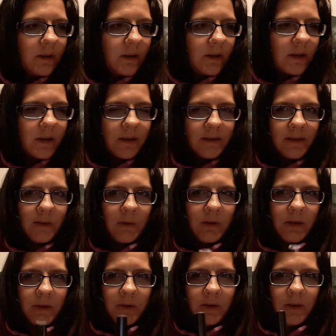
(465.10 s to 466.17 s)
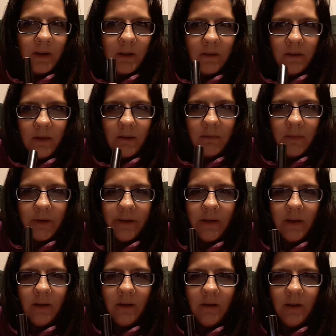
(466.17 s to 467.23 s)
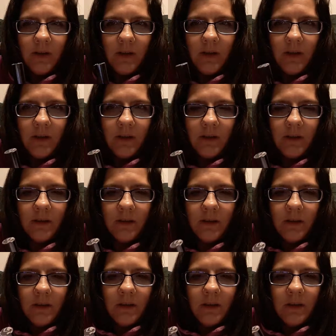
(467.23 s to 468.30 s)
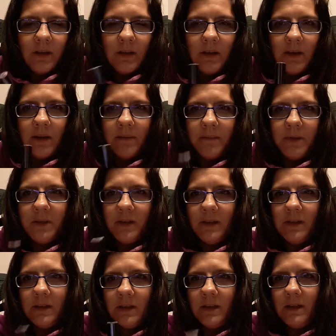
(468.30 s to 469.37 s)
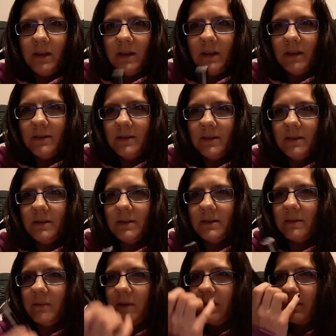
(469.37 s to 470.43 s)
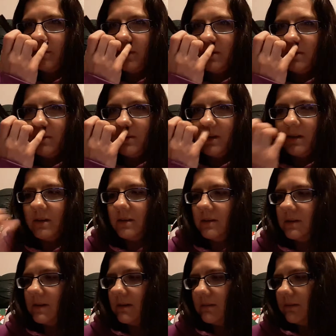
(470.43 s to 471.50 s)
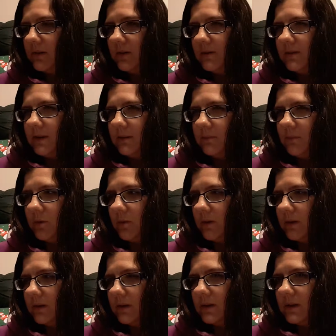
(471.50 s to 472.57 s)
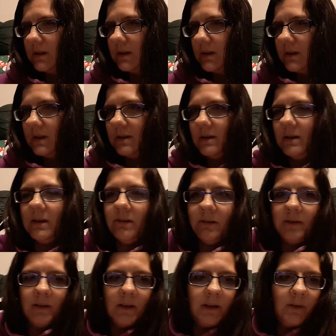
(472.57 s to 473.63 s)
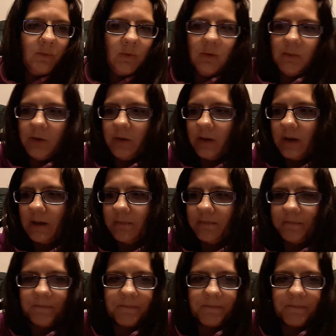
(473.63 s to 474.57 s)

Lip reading: Can't see why I couldn't get it done by the end of the year, particularly as it's something I'm probably going to start using more now it's getting warmer again.